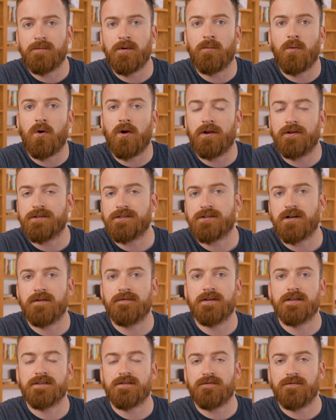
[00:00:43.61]
memorial
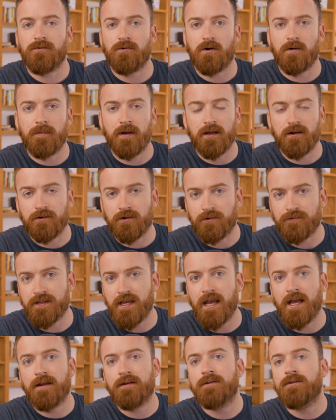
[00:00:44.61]
service for my Uncle
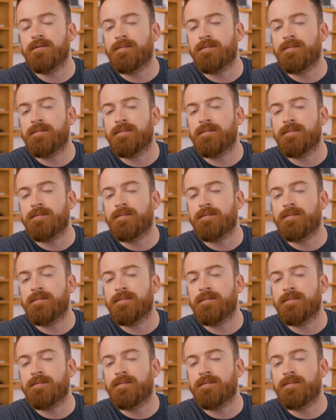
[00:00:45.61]
Dan,